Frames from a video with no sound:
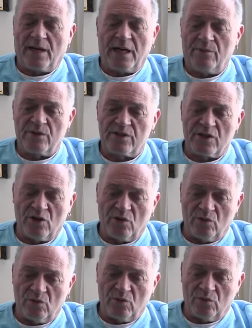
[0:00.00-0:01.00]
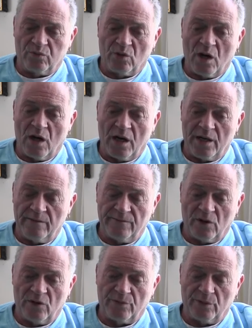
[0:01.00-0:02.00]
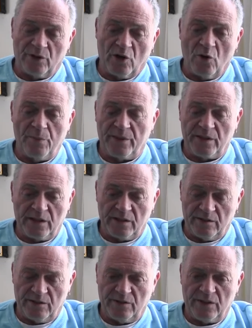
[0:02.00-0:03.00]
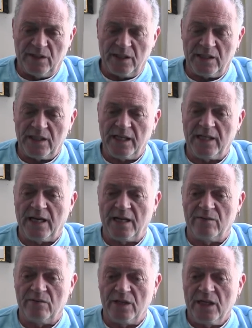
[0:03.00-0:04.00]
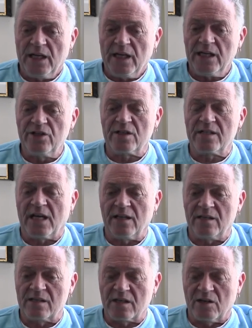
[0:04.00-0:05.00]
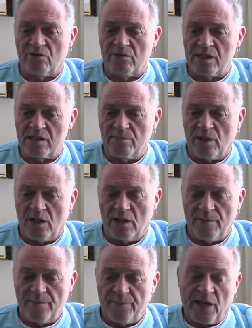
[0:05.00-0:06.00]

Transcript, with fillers: my I was so raw and vulnerable, open, and and he he just had this charisma,